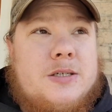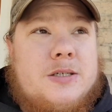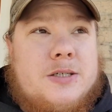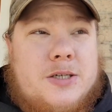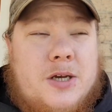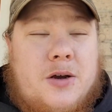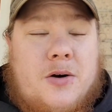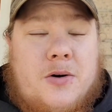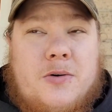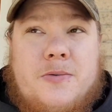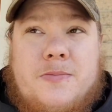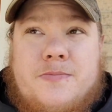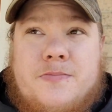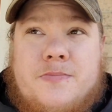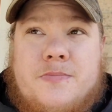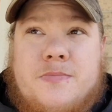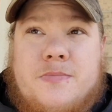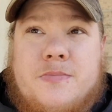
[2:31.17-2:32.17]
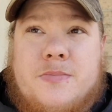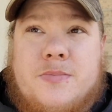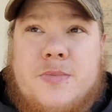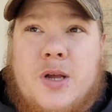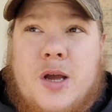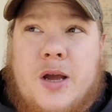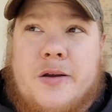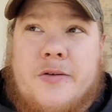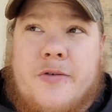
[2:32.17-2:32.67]
So
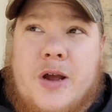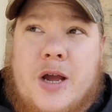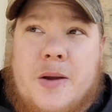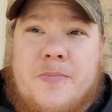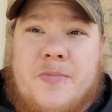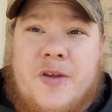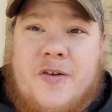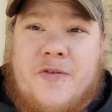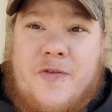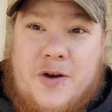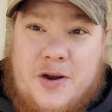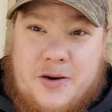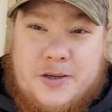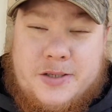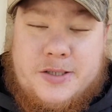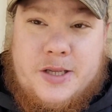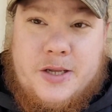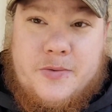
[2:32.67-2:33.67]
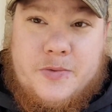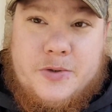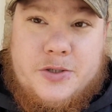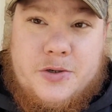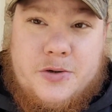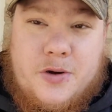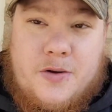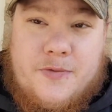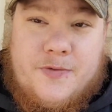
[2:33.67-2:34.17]
I grabbed the fire
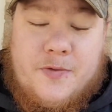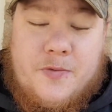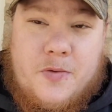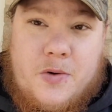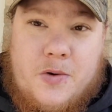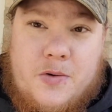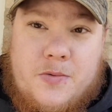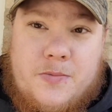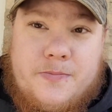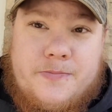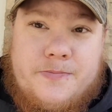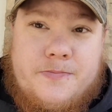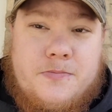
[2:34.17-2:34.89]
extinguisher off the wall.